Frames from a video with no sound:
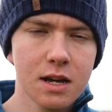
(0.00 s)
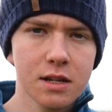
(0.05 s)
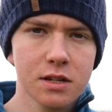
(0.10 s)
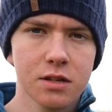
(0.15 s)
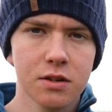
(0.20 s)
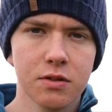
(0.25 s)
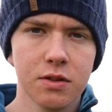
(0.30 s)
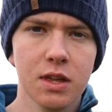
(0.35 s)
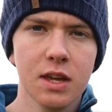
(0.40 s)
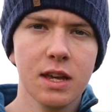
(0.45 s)

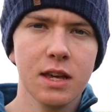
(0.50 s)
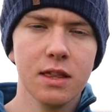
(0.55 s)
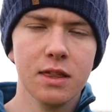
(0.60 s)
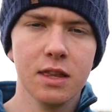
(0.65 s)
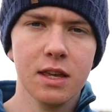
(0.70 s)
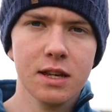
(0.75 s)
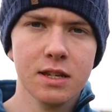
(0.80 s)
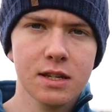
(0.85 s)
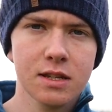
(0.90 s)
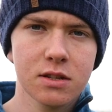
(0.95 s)
So
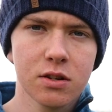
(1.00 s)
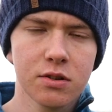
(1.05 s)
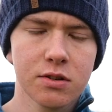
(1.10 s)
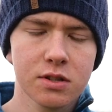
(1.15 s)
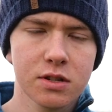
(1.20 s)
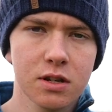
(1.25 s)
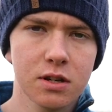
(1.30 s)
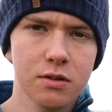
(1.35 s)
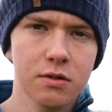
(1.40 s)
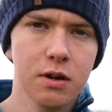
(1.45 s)
this is
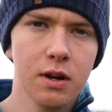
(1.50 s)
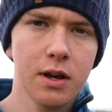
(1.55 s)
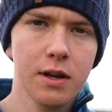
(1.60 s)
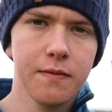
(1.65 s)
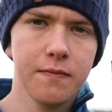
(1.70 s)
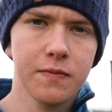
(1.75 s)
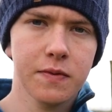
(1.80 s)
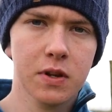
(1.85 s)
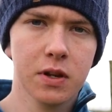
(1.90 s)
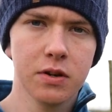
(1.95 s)
also
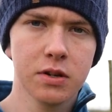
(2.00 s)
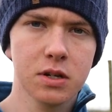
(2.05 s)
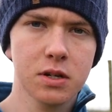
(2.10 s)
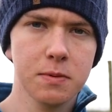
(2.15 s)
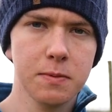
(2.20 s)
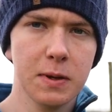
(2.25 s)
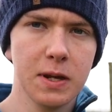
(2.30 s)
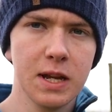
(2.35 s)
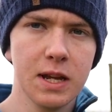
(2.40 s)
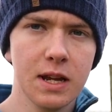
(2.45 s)
going
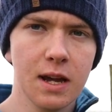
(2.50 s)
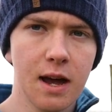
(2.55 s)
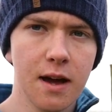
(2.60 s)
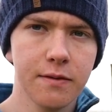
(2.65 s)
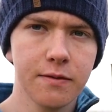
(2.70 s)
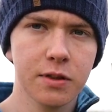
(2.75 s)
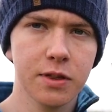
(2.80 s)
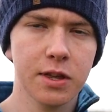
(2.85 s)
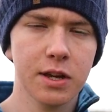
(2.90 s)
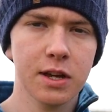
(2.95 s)
to be
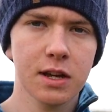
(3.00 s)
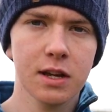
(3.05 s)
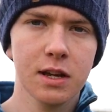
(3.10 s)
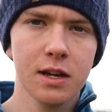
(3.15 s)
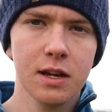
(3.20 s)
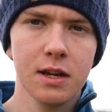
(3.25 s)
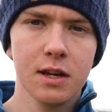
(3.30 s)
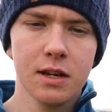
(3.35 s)
everything.